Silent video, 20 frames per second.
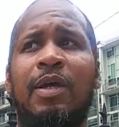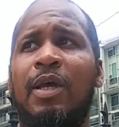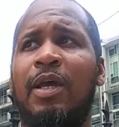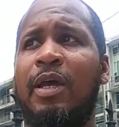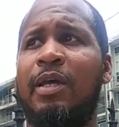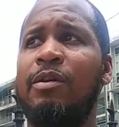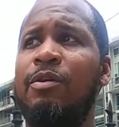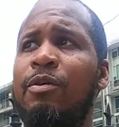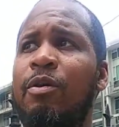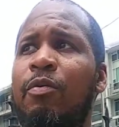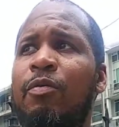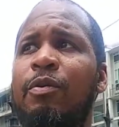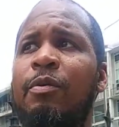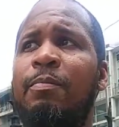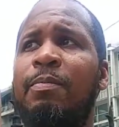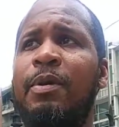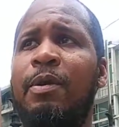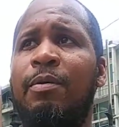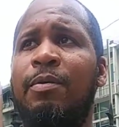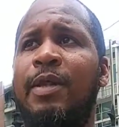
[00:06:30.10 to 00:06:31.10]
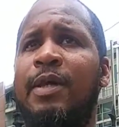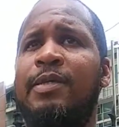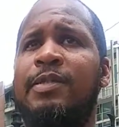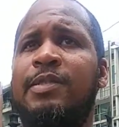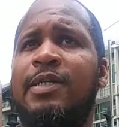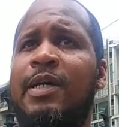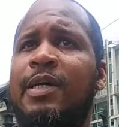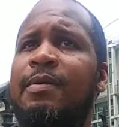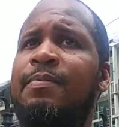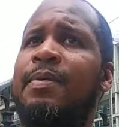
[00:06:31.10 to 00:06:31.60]
And you don't want to be on that
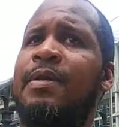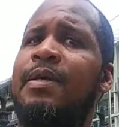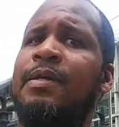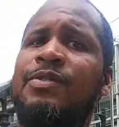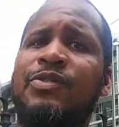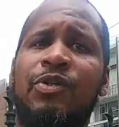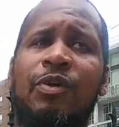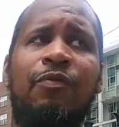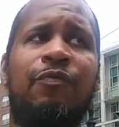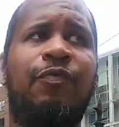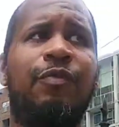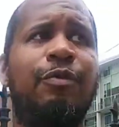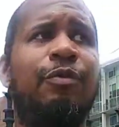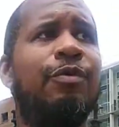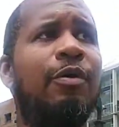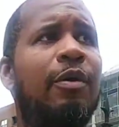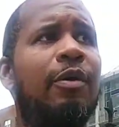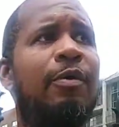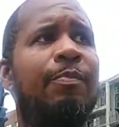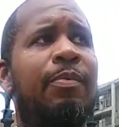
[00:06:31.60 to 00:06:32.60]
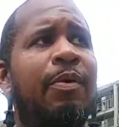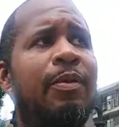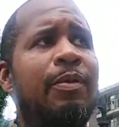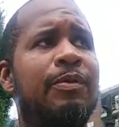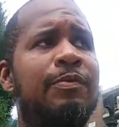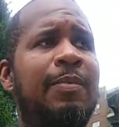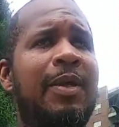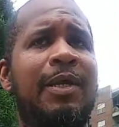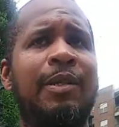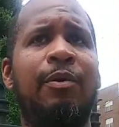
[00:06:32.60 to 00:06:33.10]
side, man. So for you younger
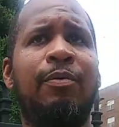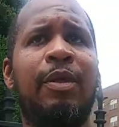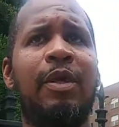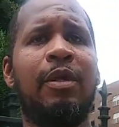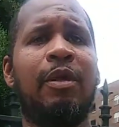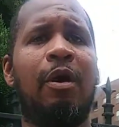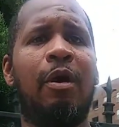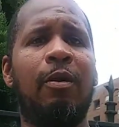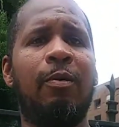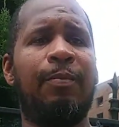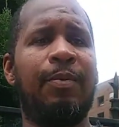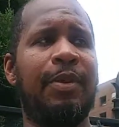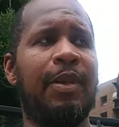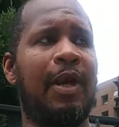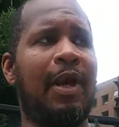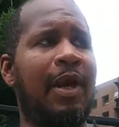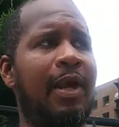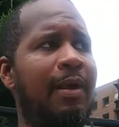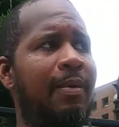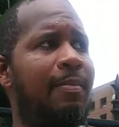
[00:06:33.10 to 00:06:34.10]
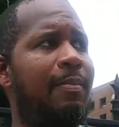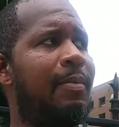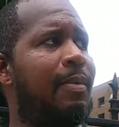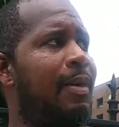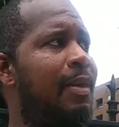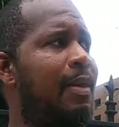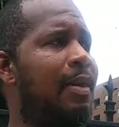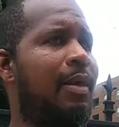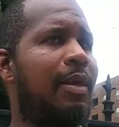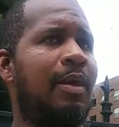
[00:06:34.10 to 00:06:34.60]
brothers, man, don't get caught up in the hype,
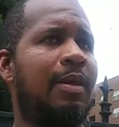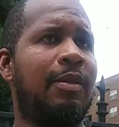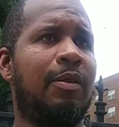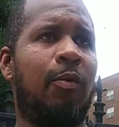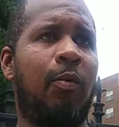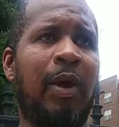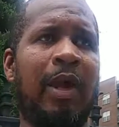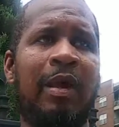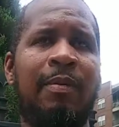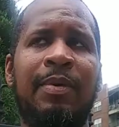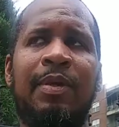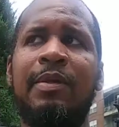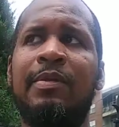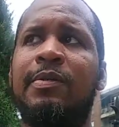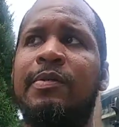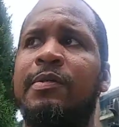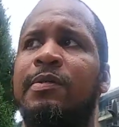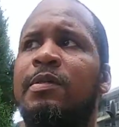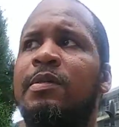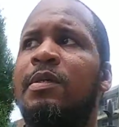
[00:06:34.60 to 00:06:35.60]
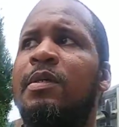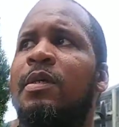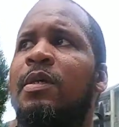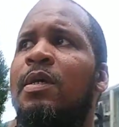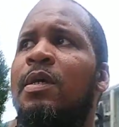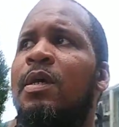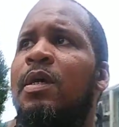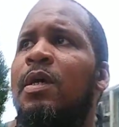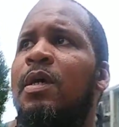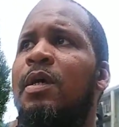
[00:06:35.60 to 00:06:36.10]
the whammies,
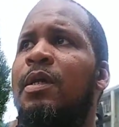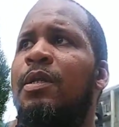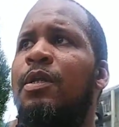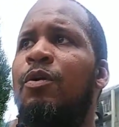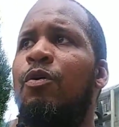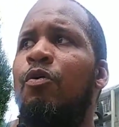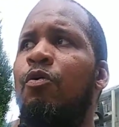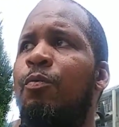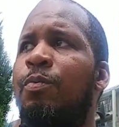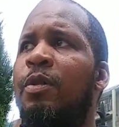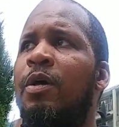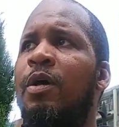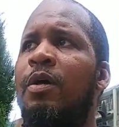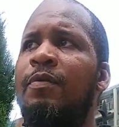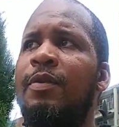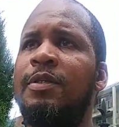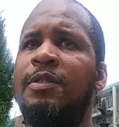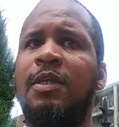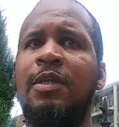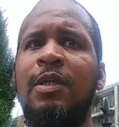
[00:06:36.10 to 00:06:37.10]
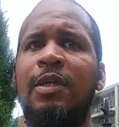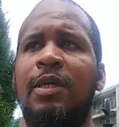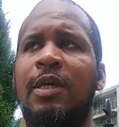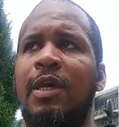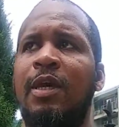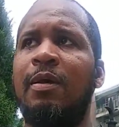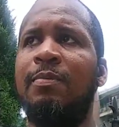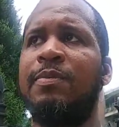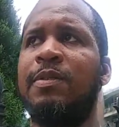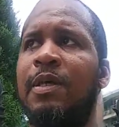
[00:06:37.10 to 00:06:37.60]
the hoopla of these other
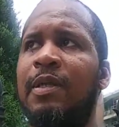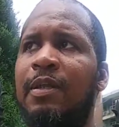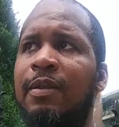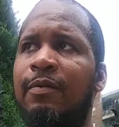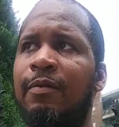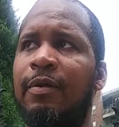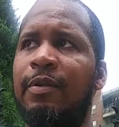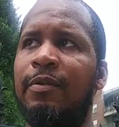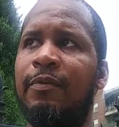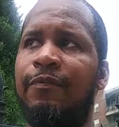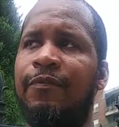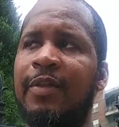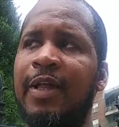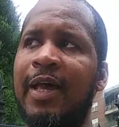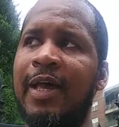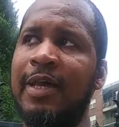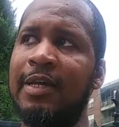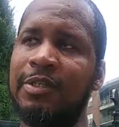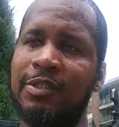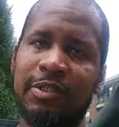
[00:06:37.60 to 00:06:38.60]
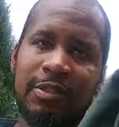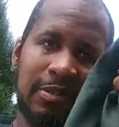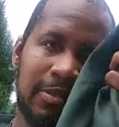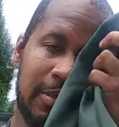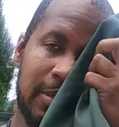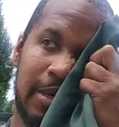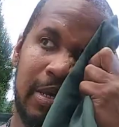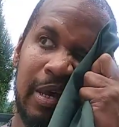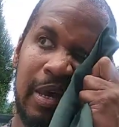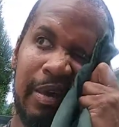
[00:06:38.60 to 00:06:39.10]
camps and the flash,
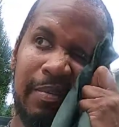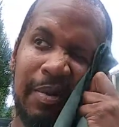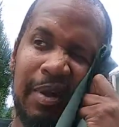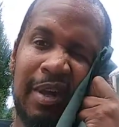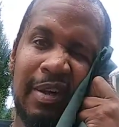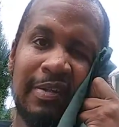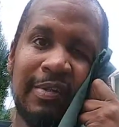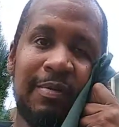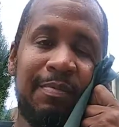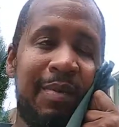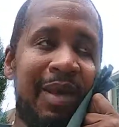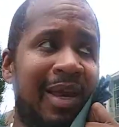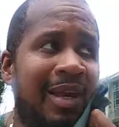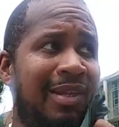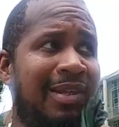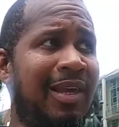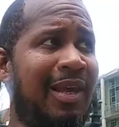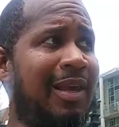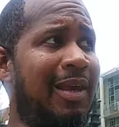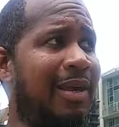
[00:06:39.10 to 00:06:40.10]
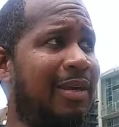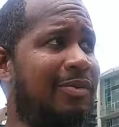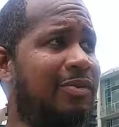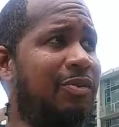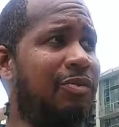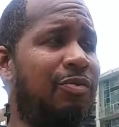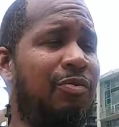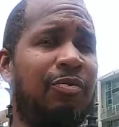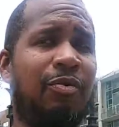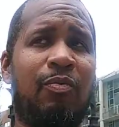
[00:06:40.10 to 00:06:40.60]
because the main thing is to
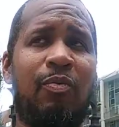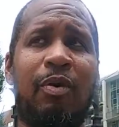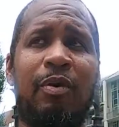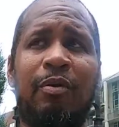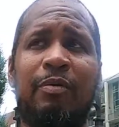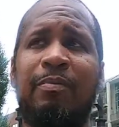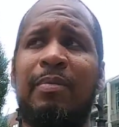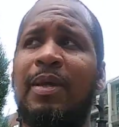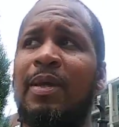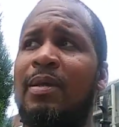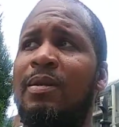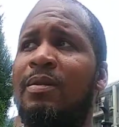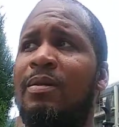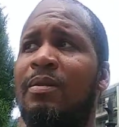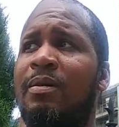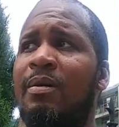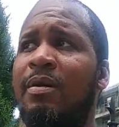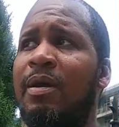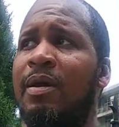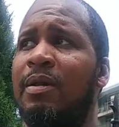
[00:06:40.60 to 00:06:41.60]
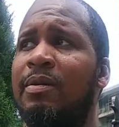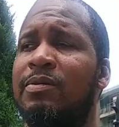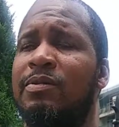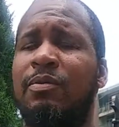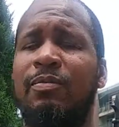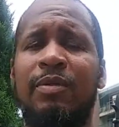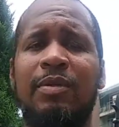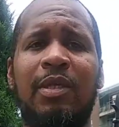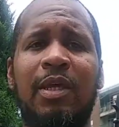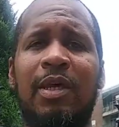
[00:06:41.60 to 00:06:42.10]
do the work, man. All right.
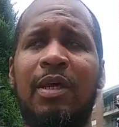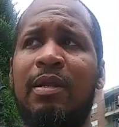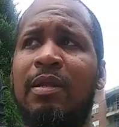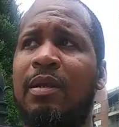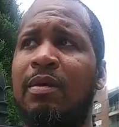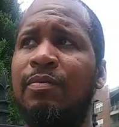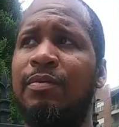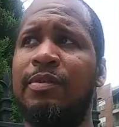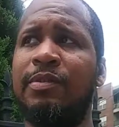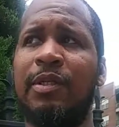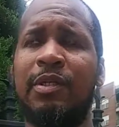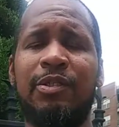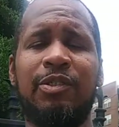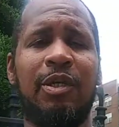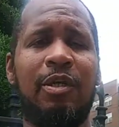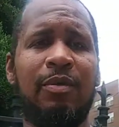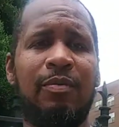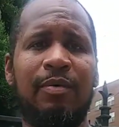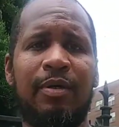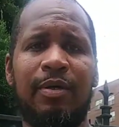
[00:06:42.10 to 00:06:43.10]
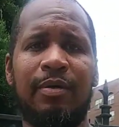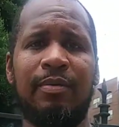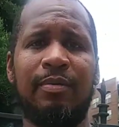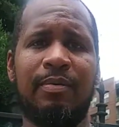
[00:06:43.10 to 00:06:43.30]
So with that, I'm gonna say shalom.